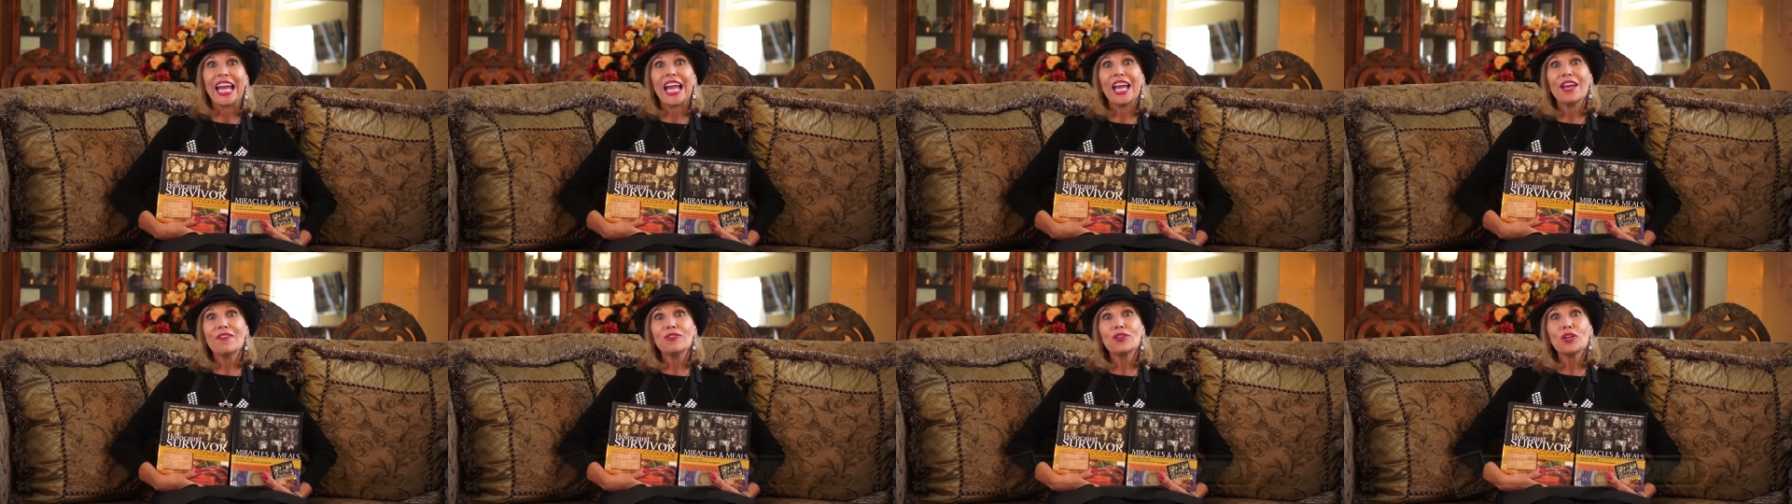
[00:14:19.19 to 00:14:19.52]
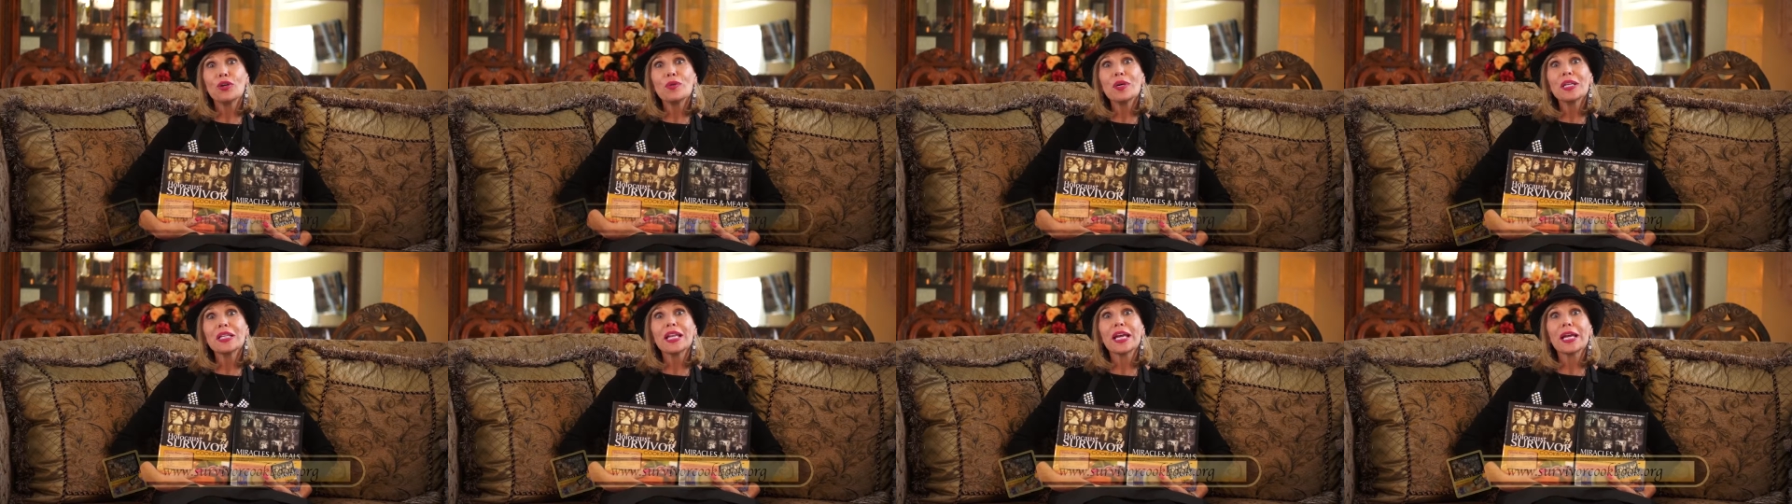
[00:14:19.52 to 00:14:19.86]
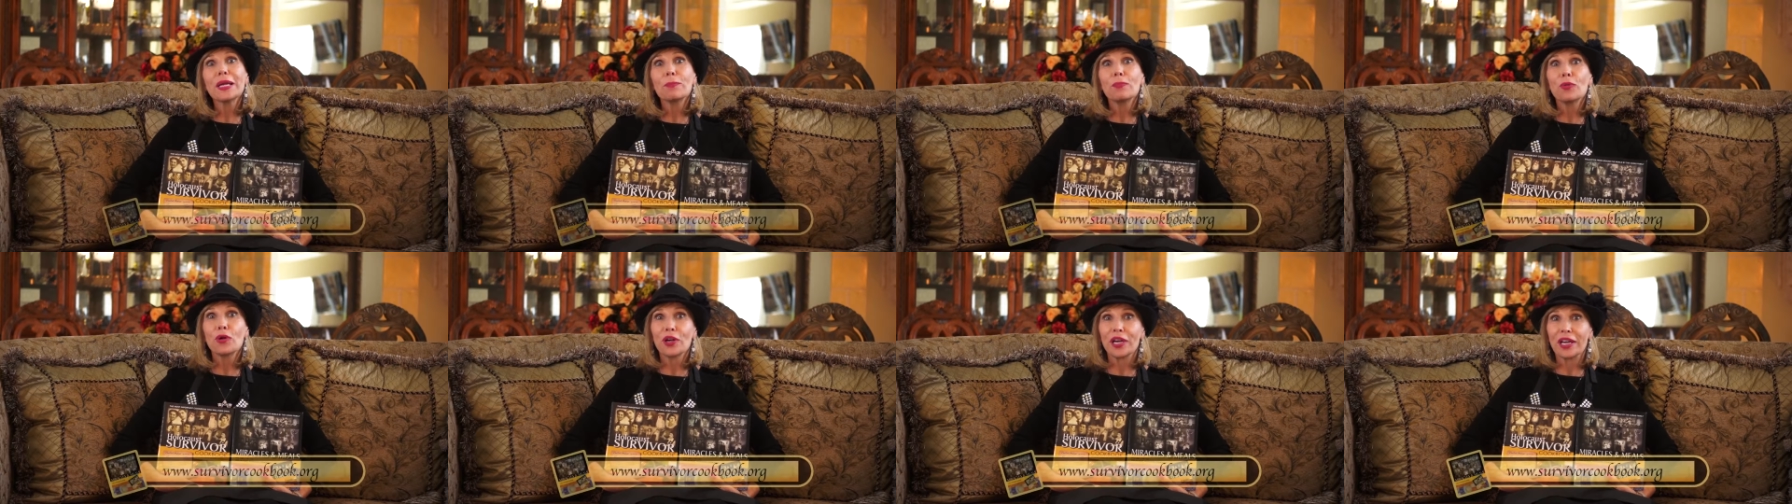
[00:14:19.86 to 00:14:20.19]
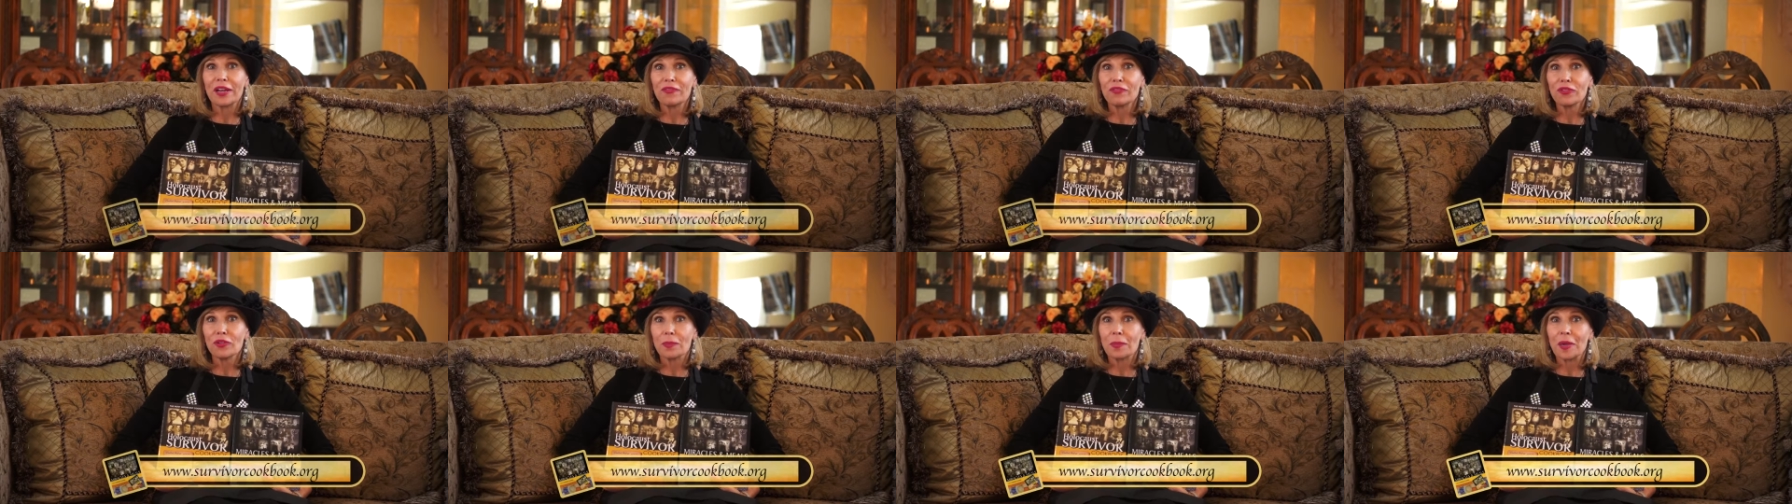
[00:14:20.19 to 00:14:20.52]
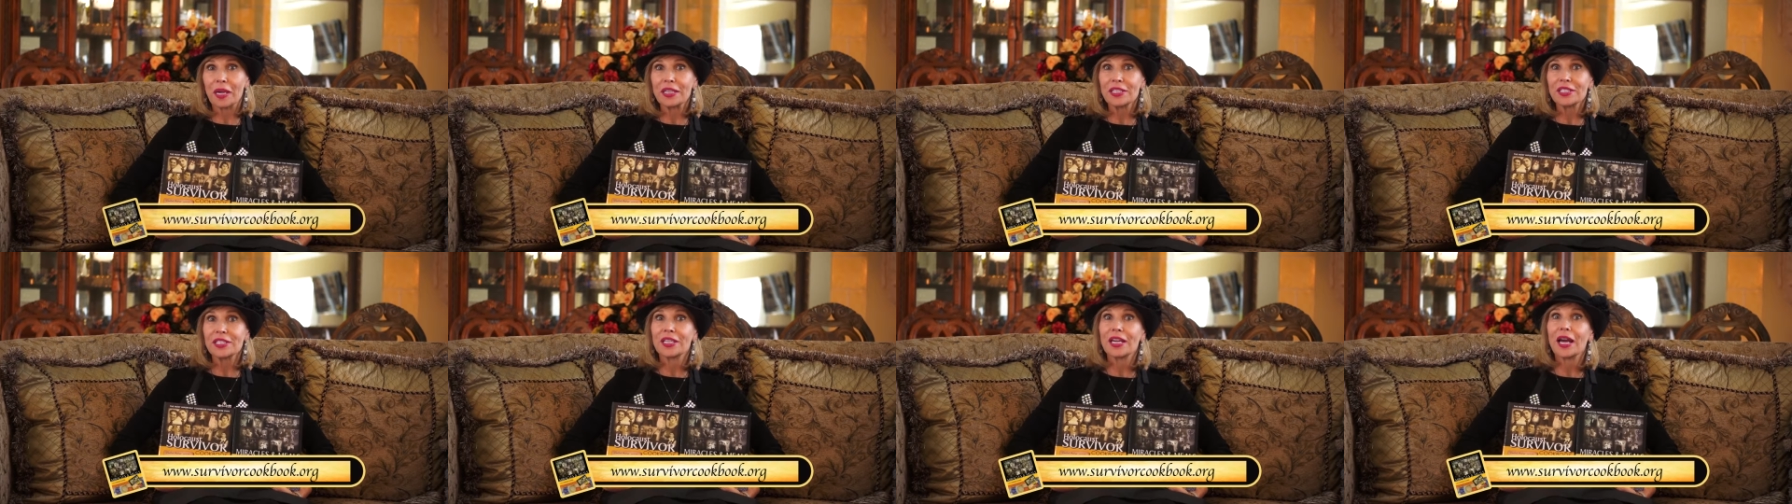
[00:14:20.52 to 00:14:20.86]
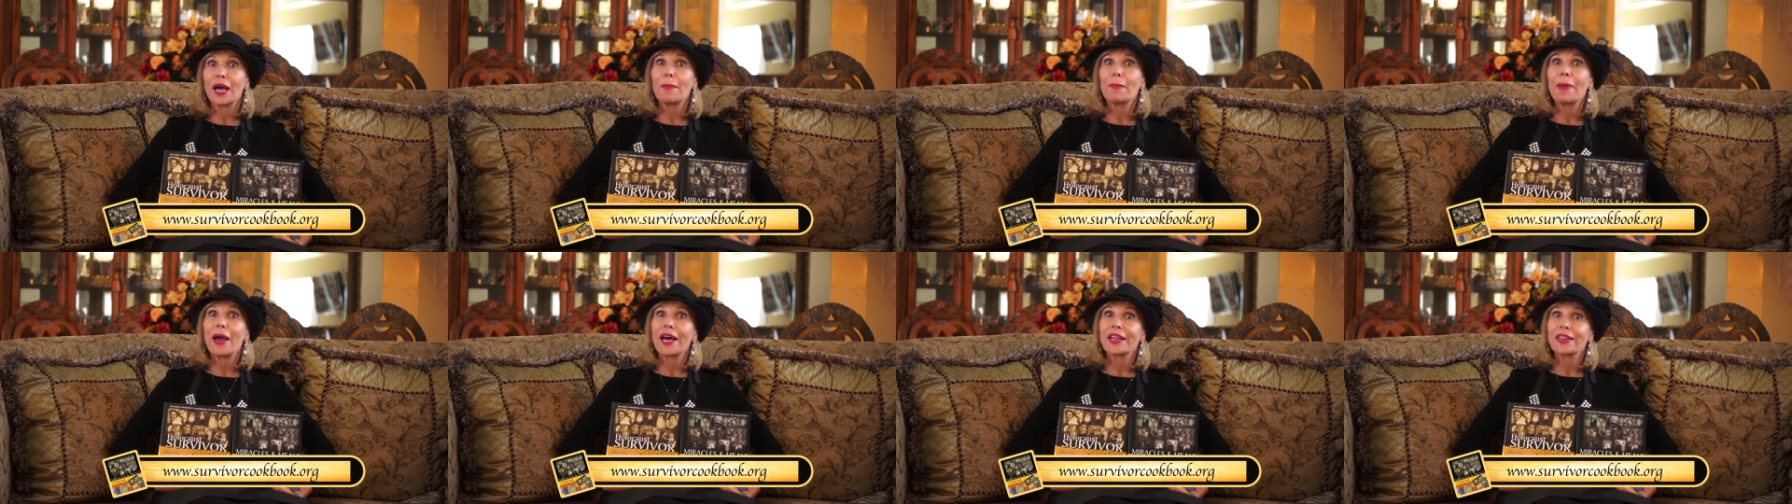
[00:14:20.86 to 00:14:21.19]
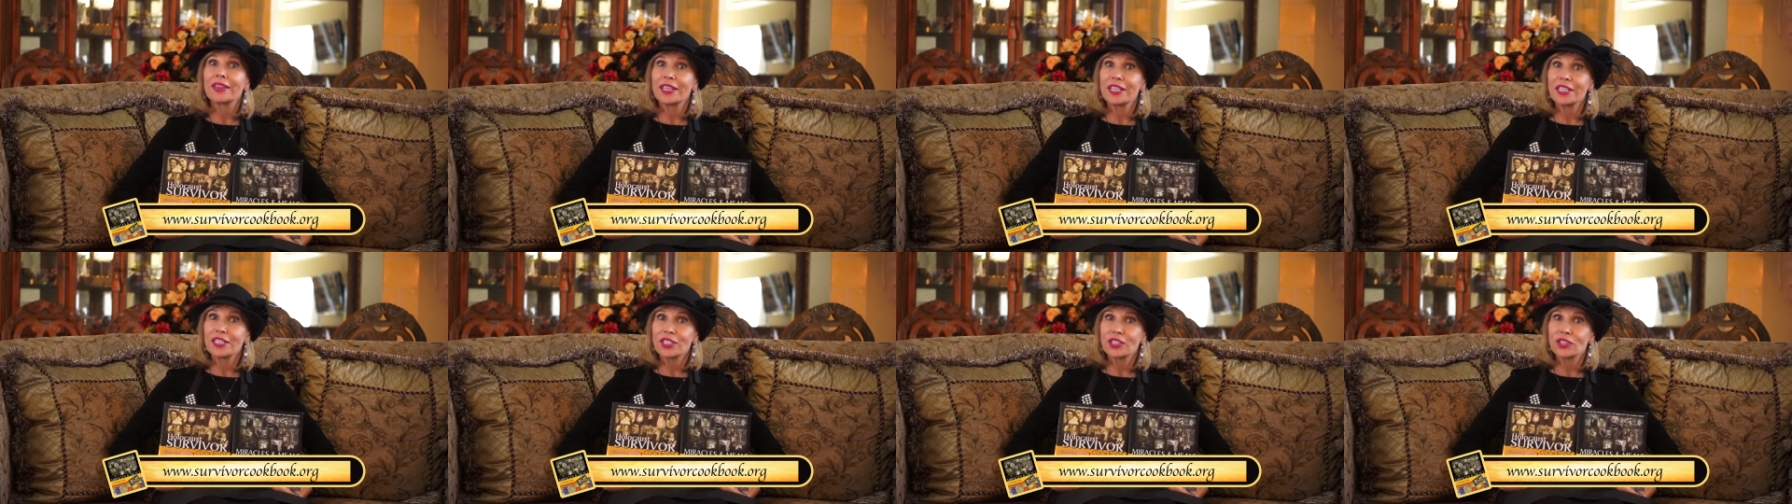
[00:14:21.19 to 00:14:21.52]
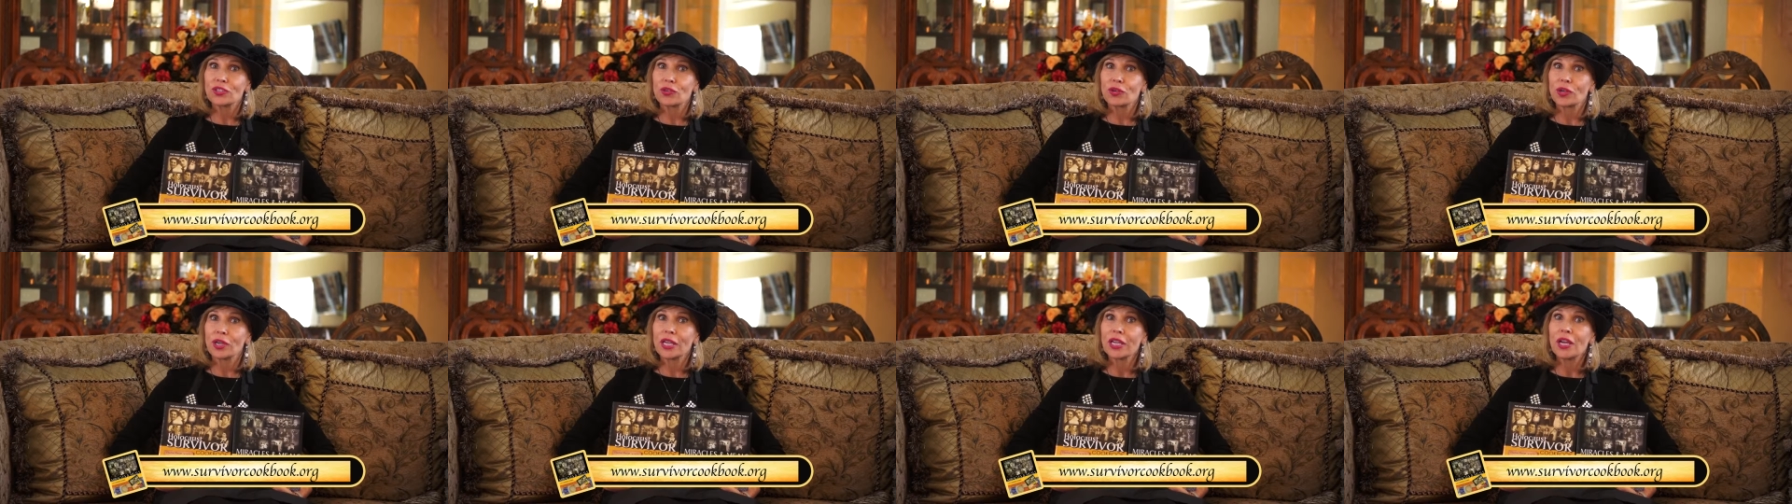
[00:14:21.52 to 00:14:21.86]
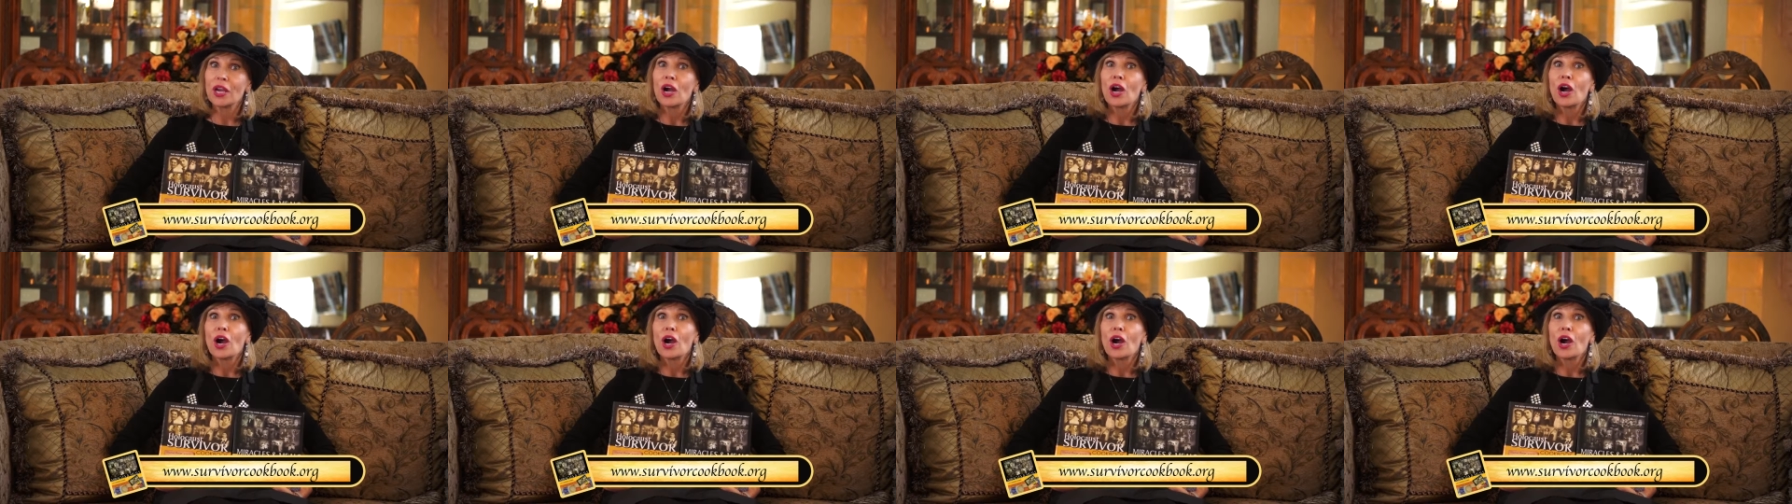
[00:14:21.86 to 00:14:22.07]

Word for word: If you would like more information about this story